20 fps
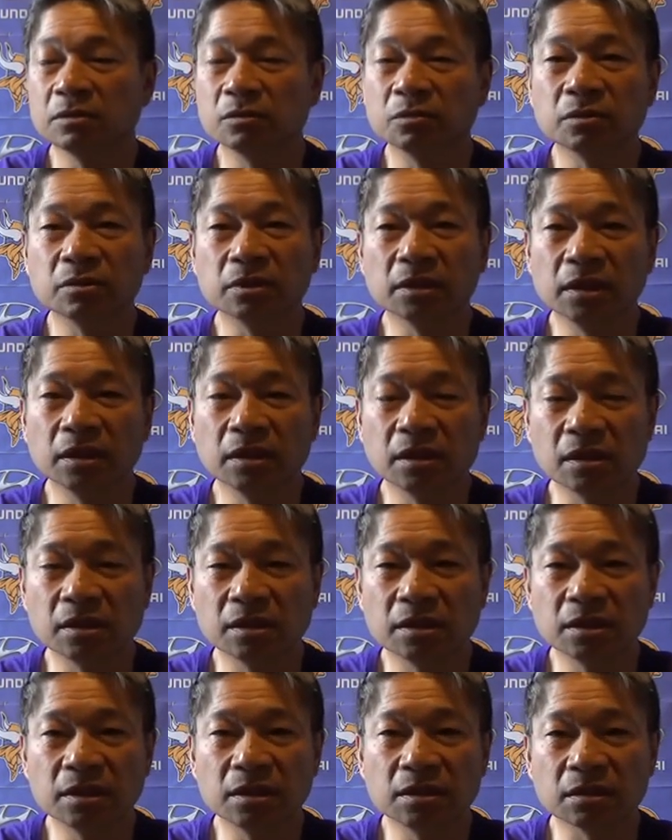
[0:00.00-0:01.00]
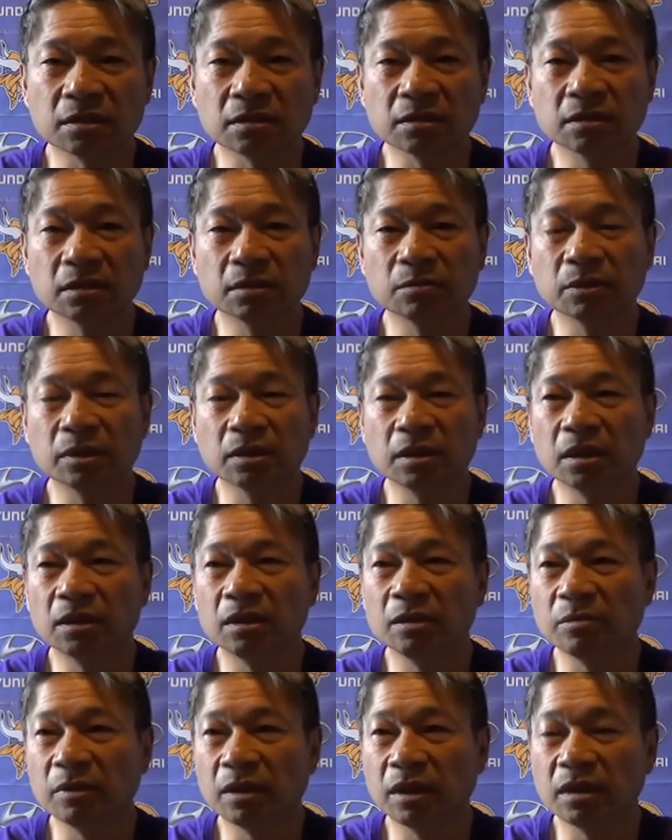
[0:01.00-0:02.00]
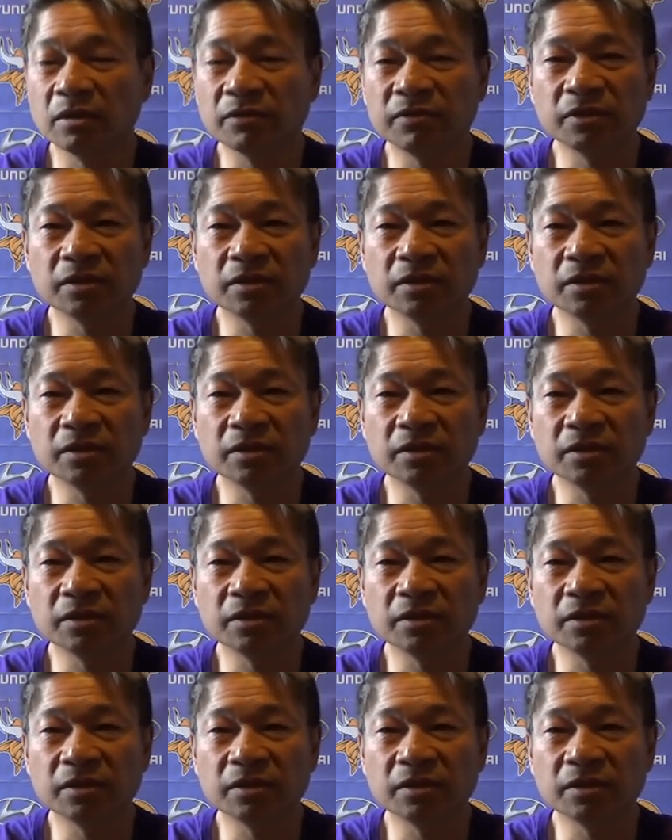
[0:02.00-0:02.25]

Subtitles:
towards the end of the season, but he only played